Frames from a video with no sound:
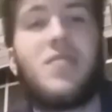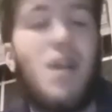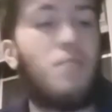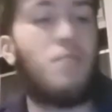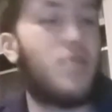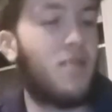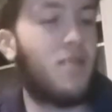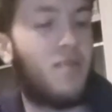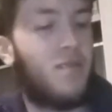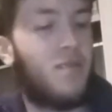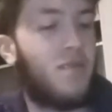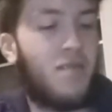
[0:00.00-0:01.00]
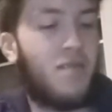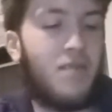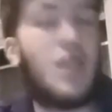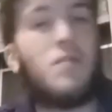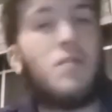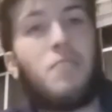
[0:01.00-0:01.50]
Jobs.
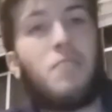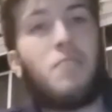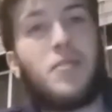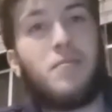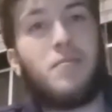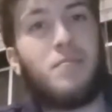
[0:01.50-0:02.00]
Steve Jobs.